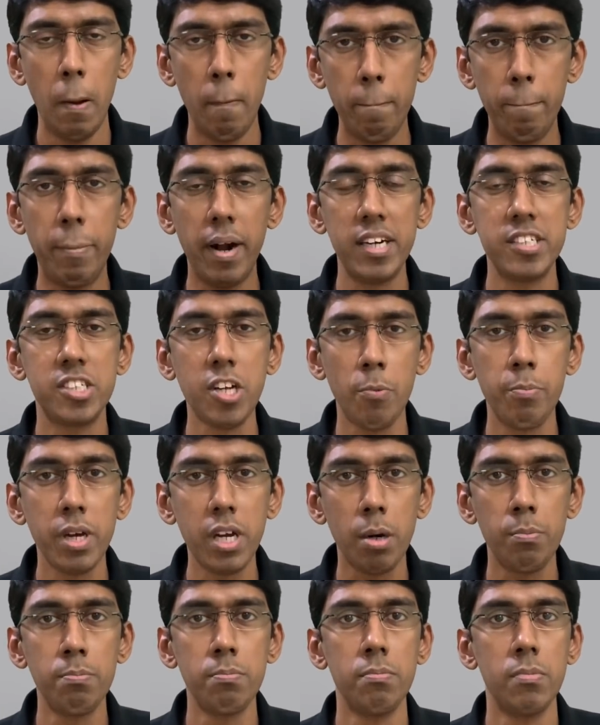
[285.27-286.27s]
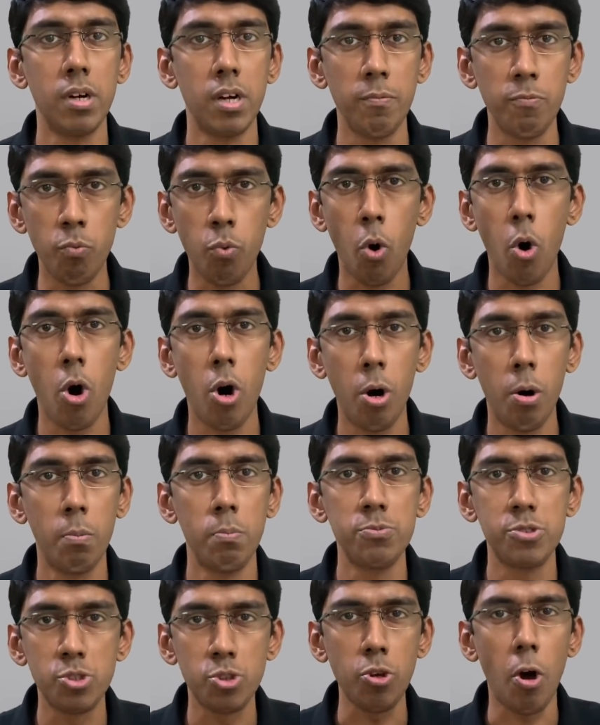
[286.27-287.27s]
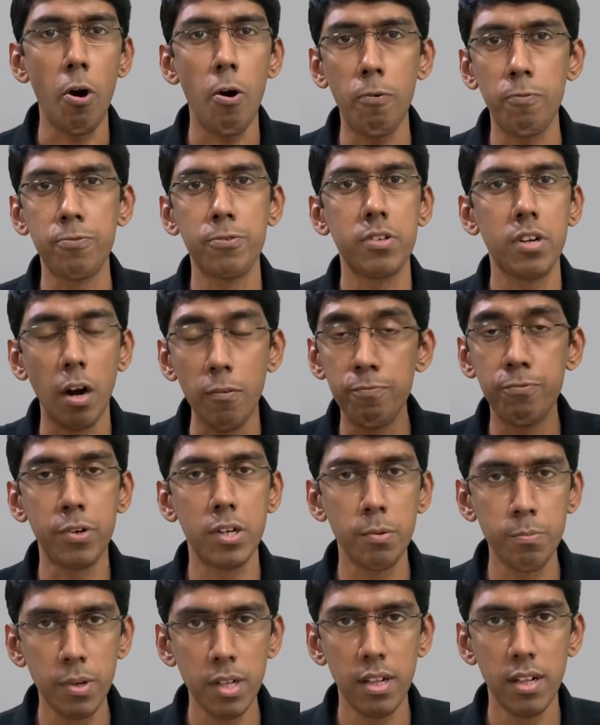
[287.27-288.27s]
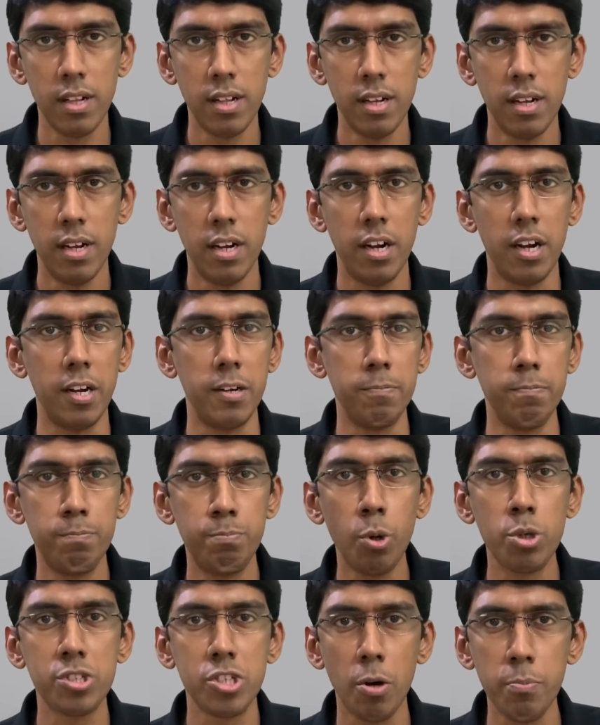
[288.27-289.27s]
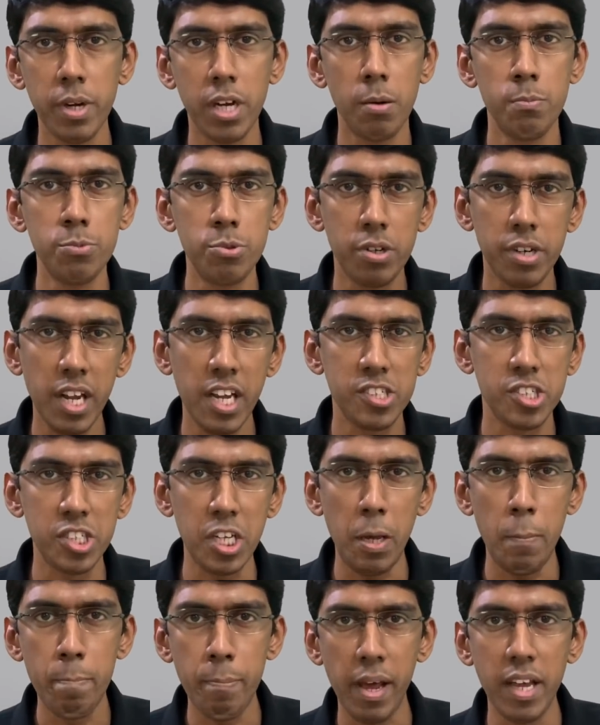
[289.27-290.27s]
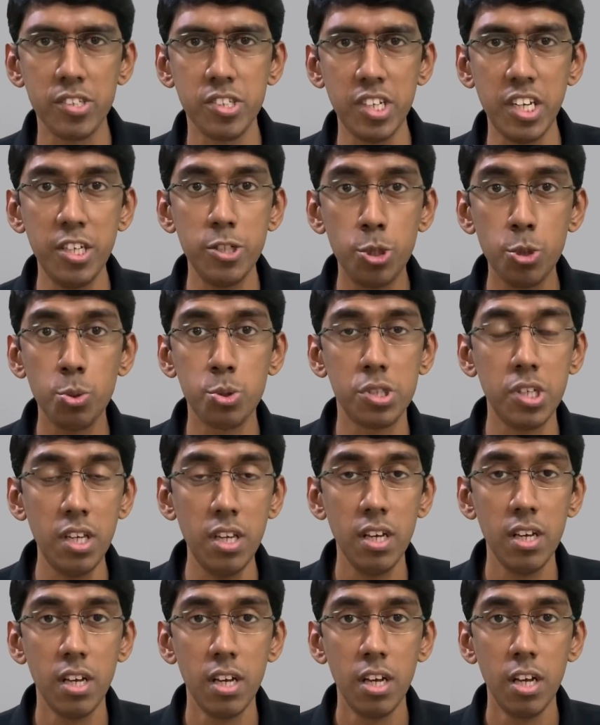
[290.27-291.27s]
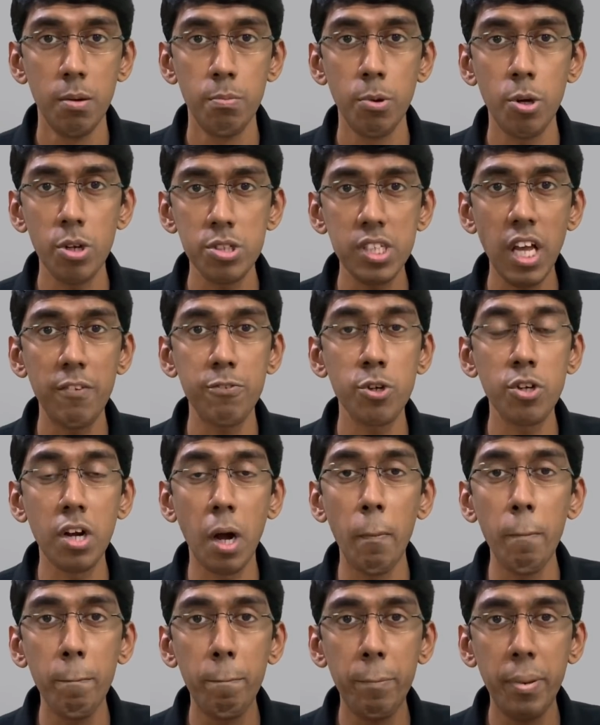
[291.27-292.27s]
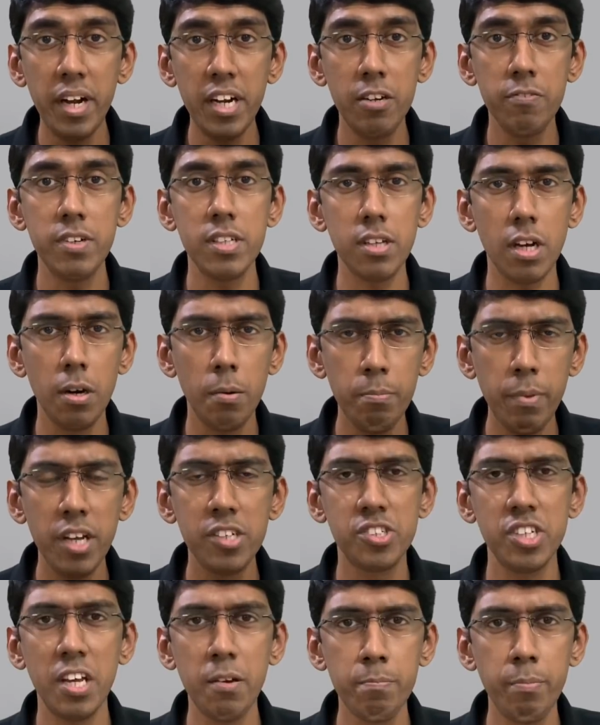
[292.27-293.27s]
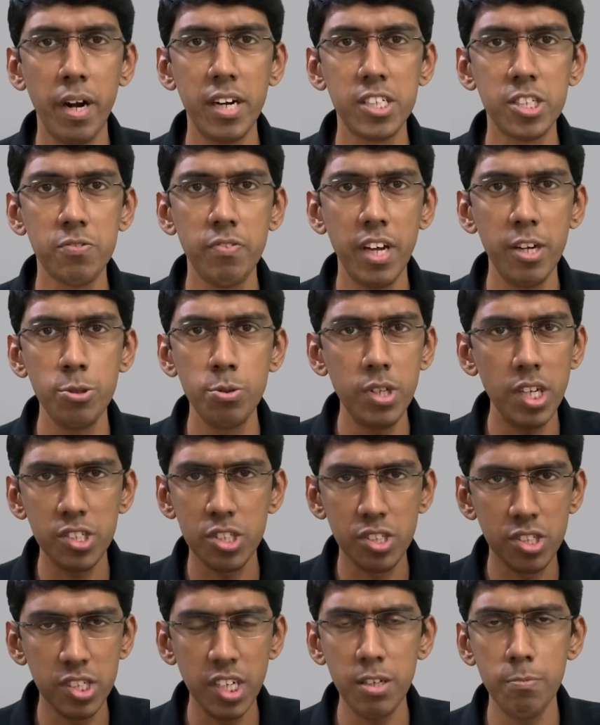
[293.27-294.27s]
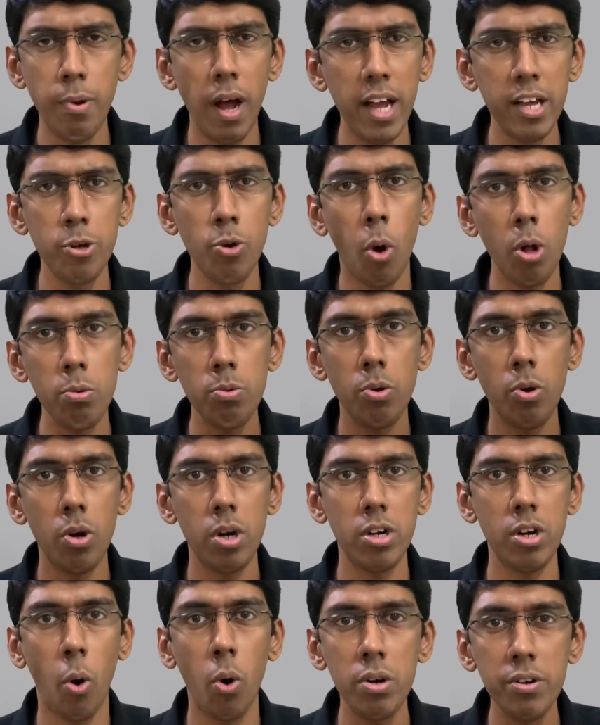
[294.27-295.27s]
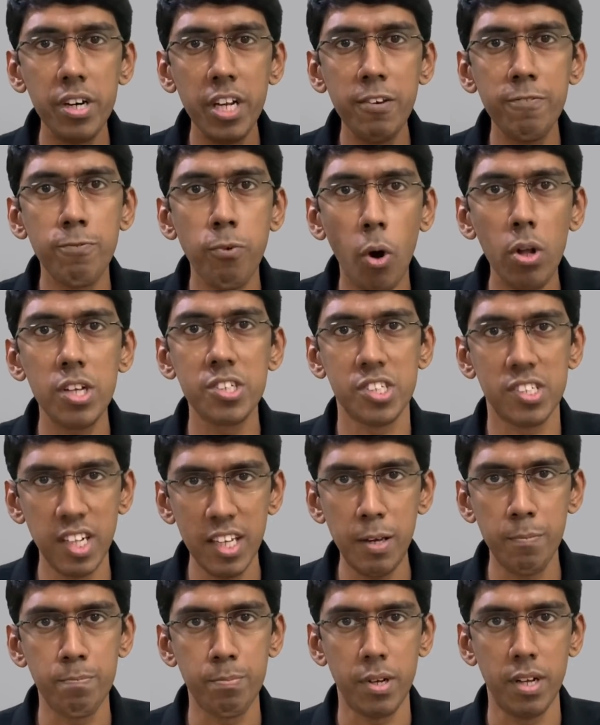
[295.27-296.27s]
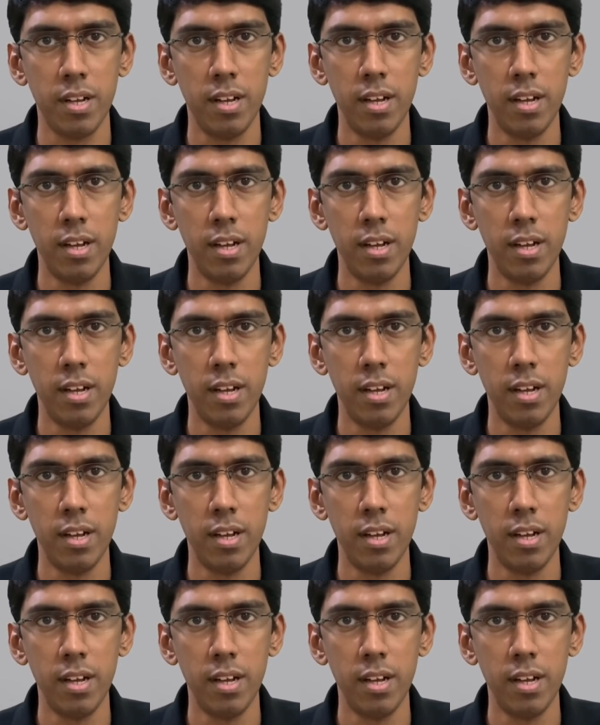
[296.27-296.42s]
Beds have become warm, soft, comfortable, and books have become racy, pacey, juicy because they have to compete with amazing beds where you just sit back, you already fall asleep.